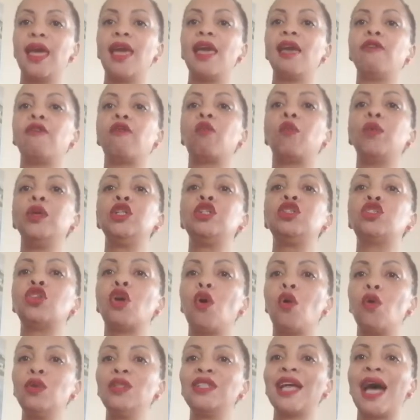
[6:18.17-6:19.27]
if we
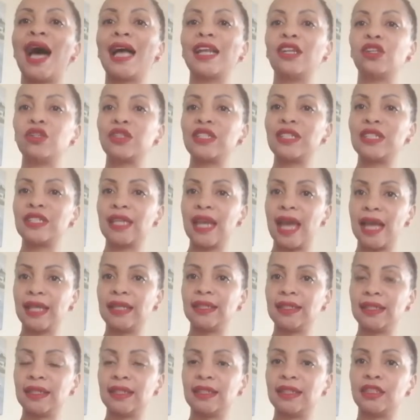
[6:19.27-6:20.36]
don't
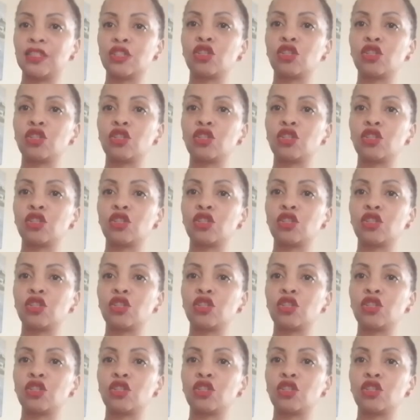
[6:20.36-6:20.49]
understand it.